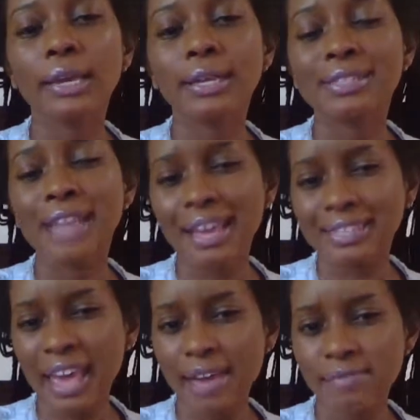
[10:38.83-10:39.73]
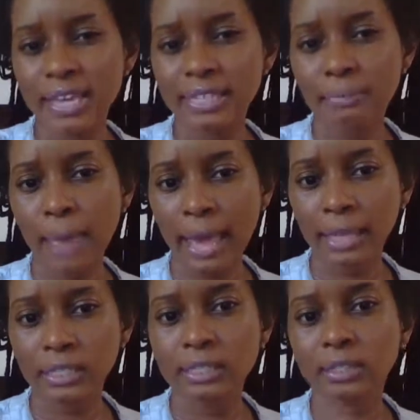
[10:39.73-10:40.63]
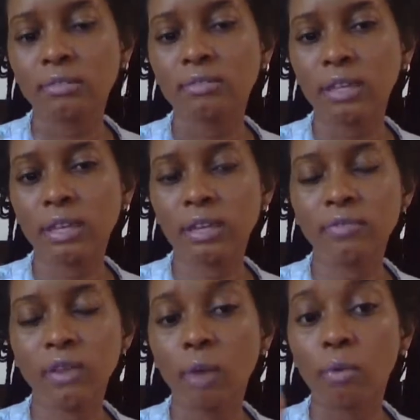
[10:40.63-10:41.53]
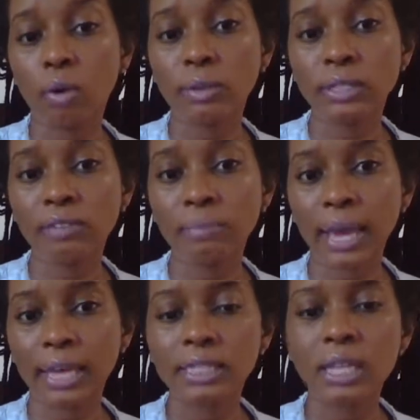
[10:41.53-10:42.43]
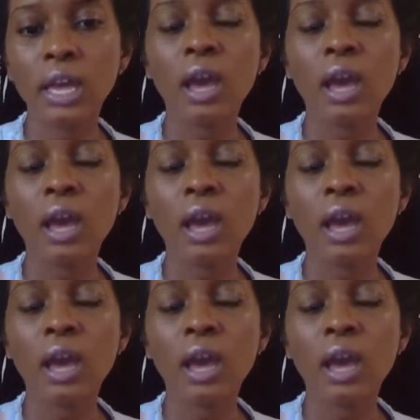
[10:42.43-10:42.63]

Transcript: it's not as heavy as MAC's, even though I will always love MAC.